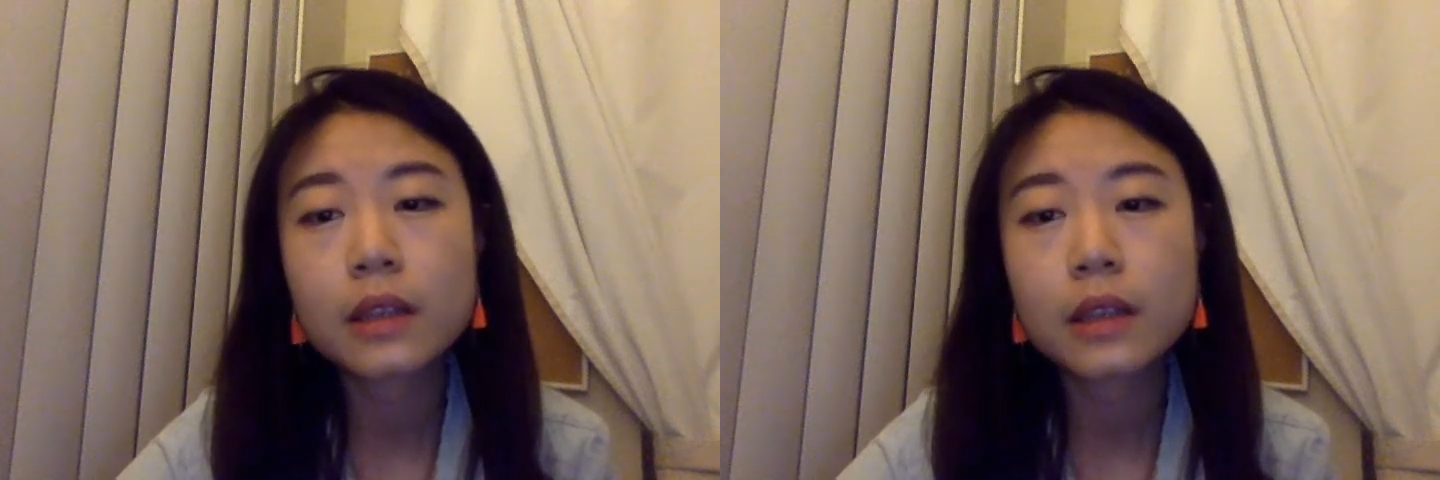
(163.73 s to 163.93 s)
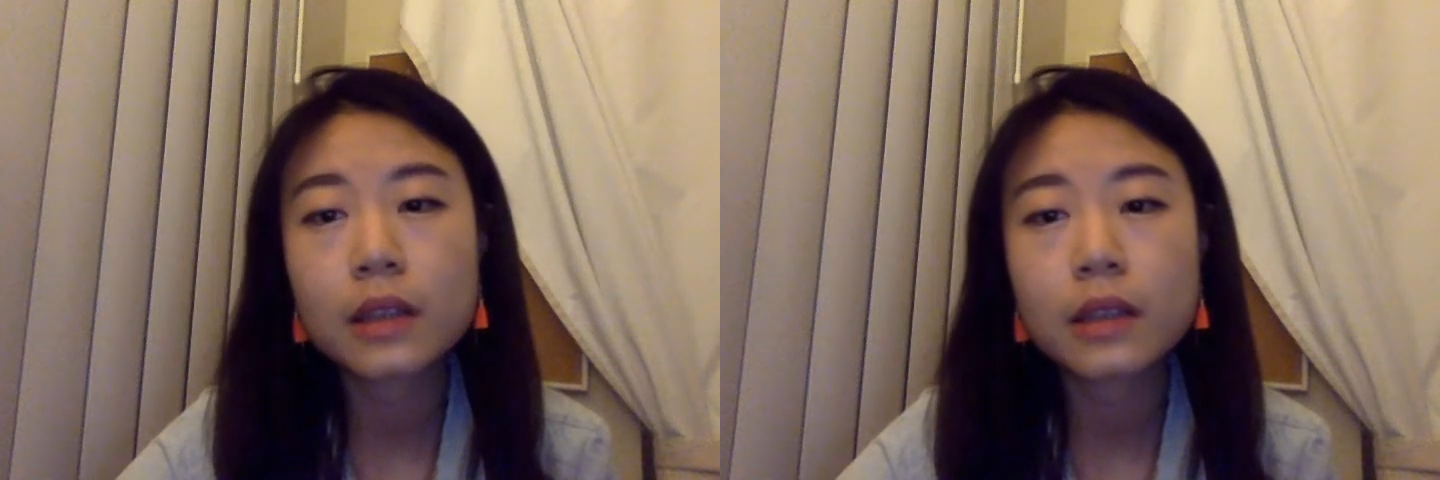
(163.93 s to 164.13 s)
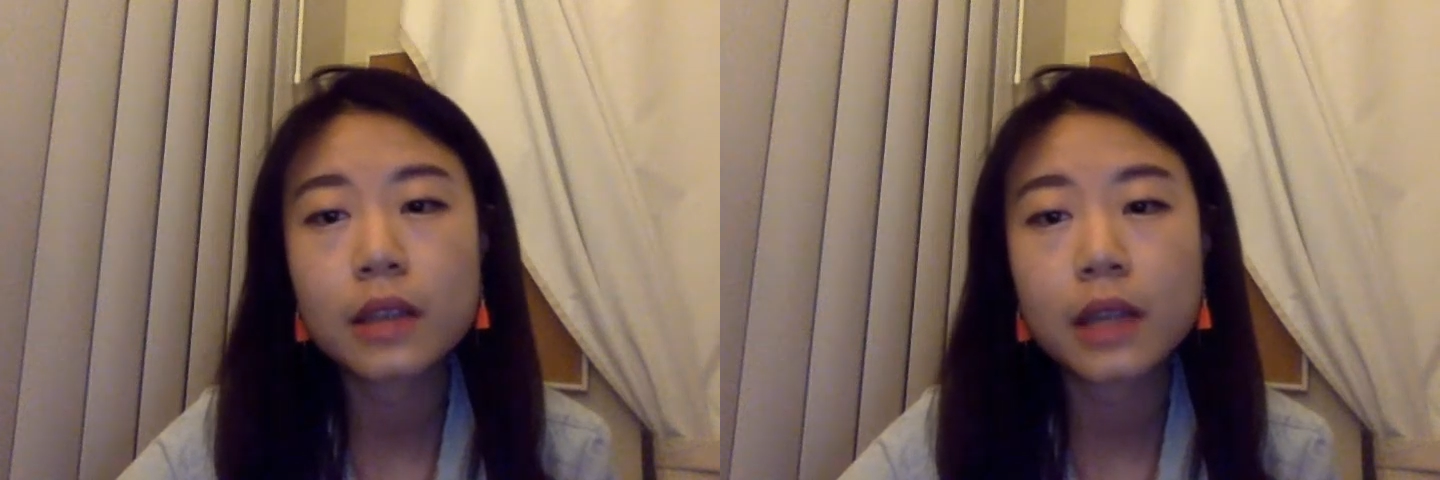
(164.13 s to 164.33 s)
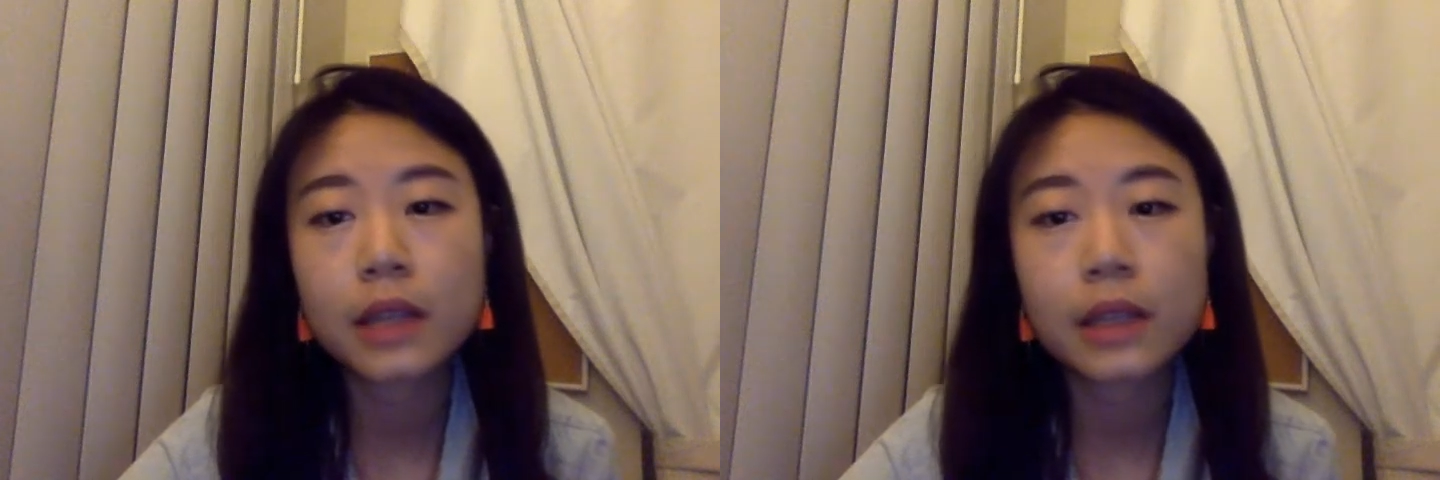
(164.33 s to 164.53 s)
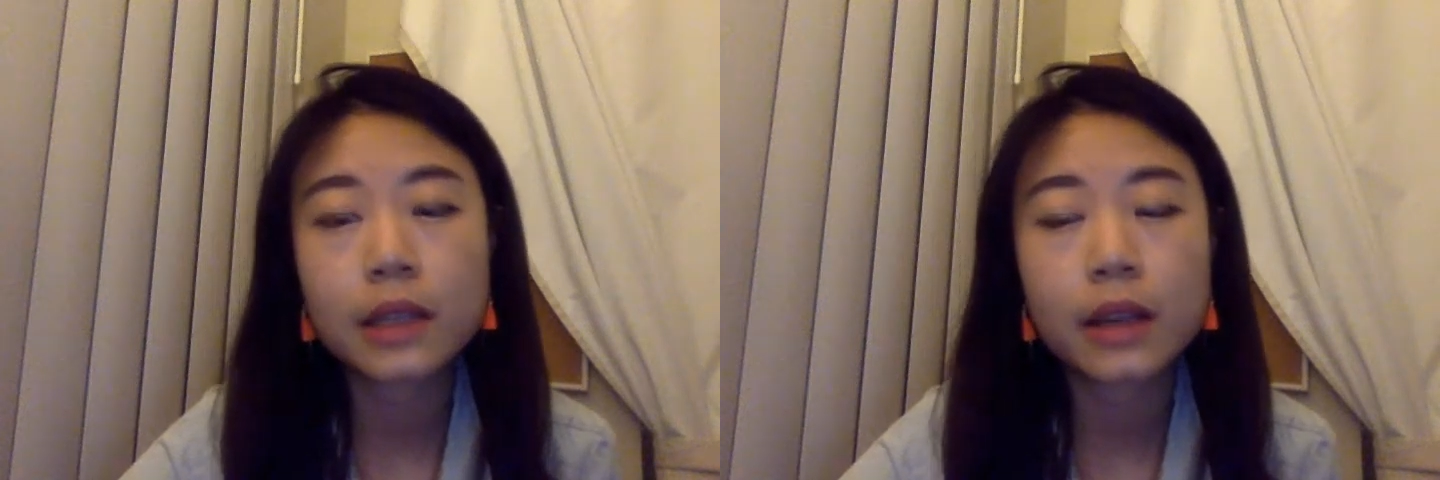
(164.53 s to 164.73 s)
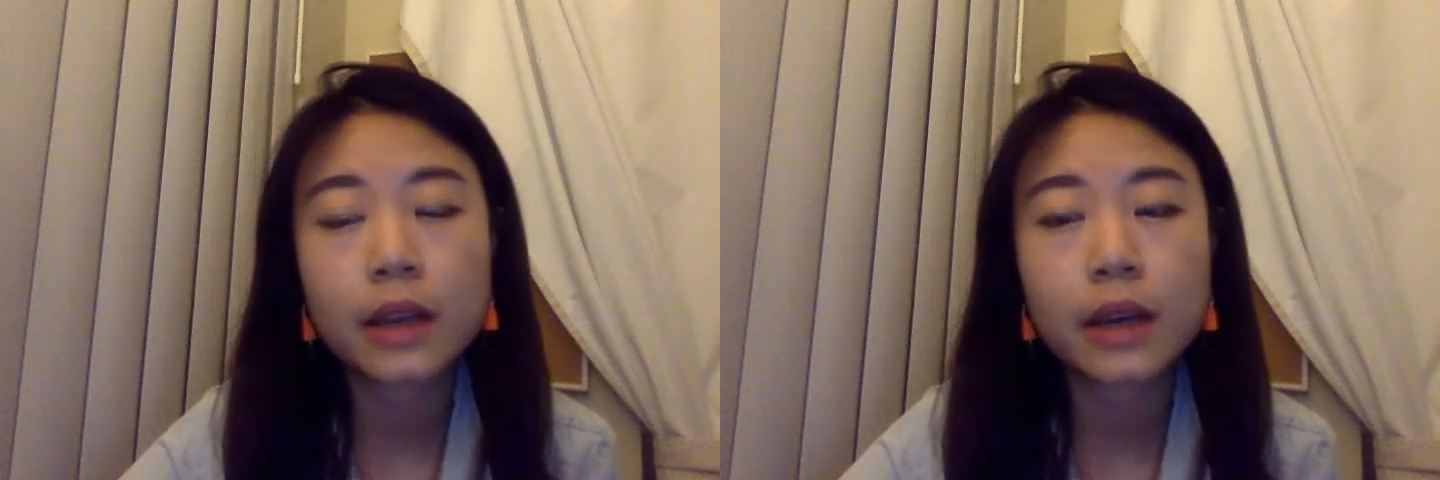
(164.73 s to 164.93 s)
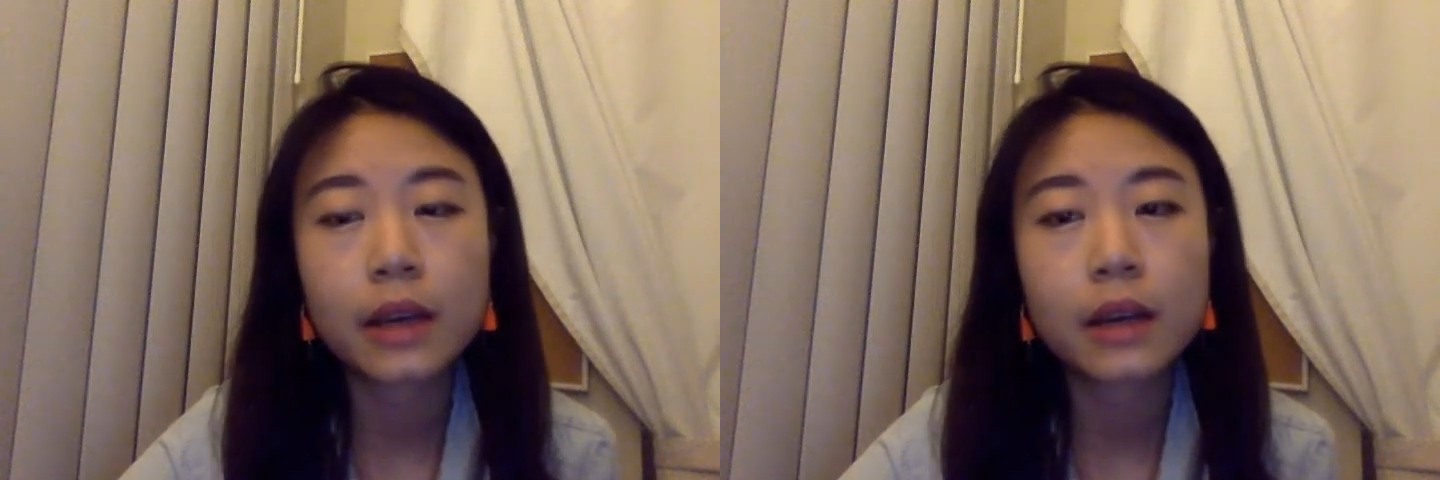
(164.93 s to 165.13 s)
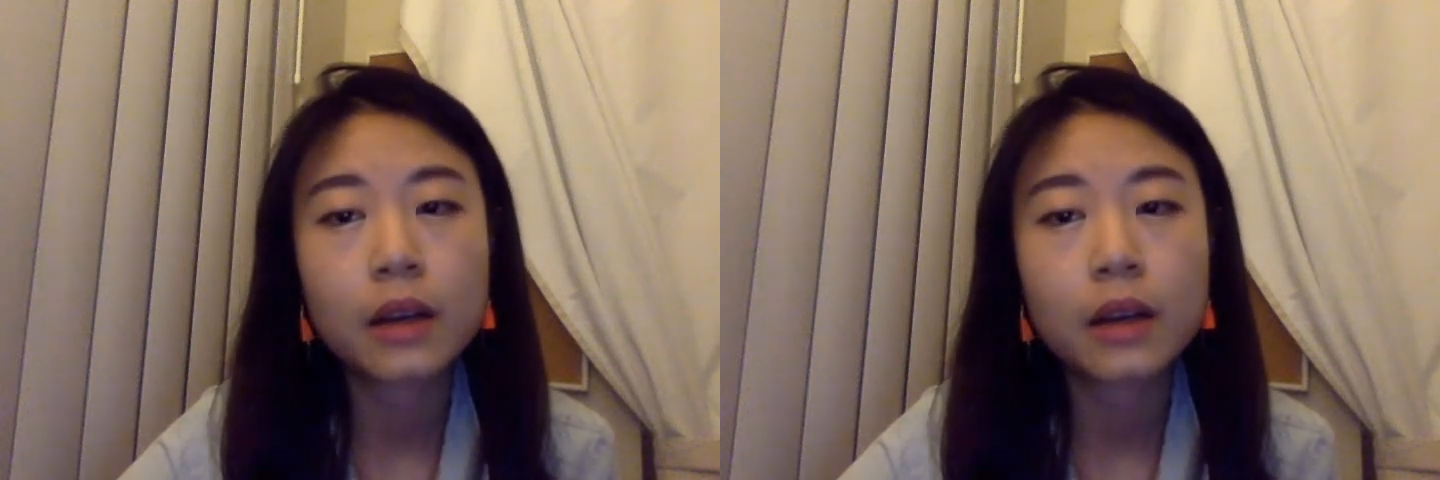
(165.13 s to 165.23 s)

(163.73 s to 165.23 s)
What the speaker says: is the idea that